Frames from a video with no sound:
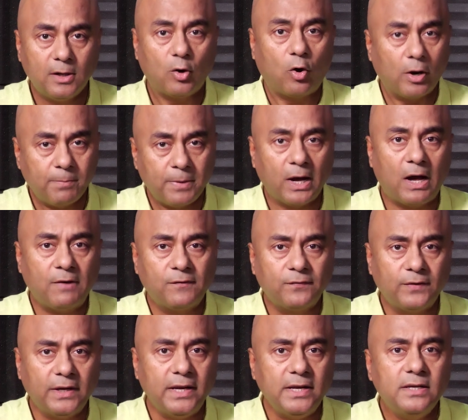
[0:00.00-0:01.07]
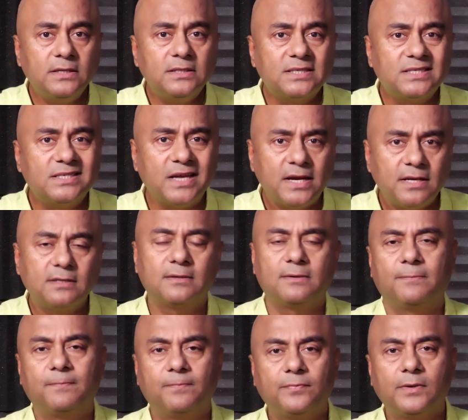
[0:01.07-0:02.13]
on behalf of the Indian state?
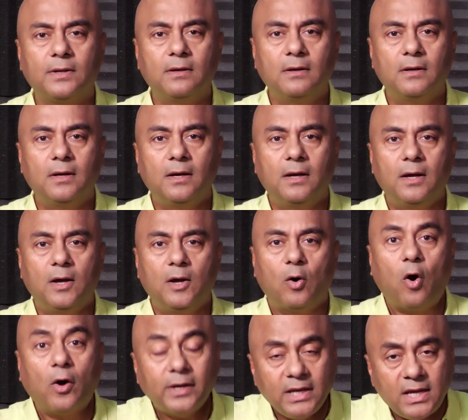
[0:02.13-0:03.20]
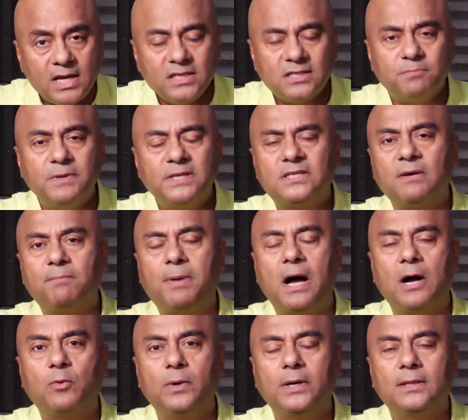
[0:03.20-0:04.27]
Or is Mr.
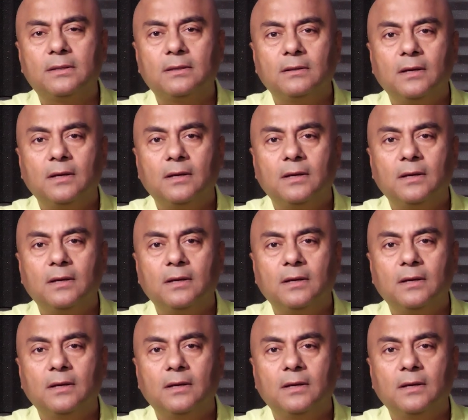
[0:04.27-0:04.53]
Bhagwat